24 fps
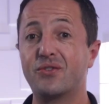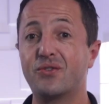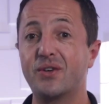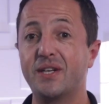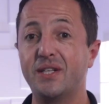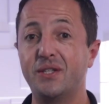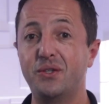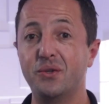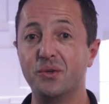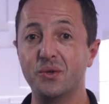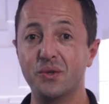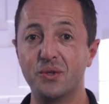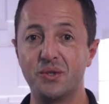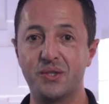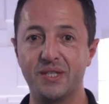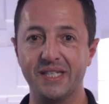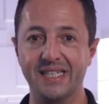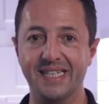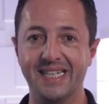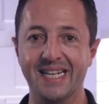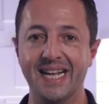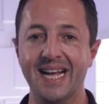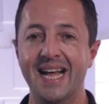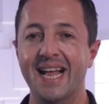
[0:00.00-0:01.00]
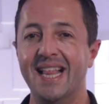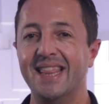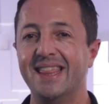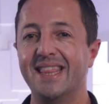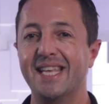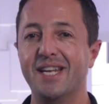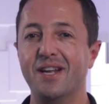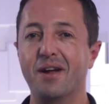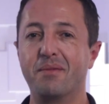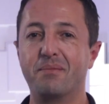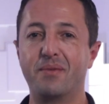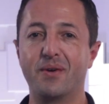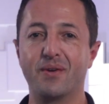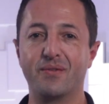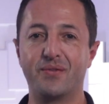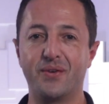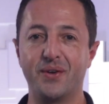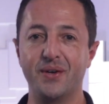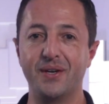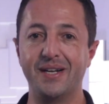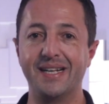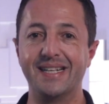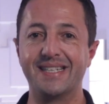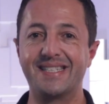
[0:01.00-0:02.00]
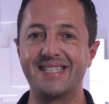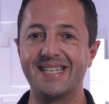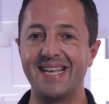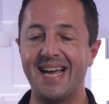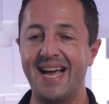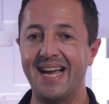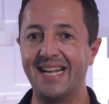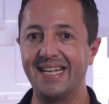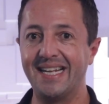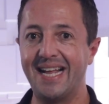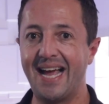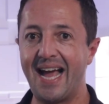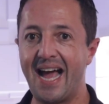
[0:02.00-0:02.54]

reducing the number of units and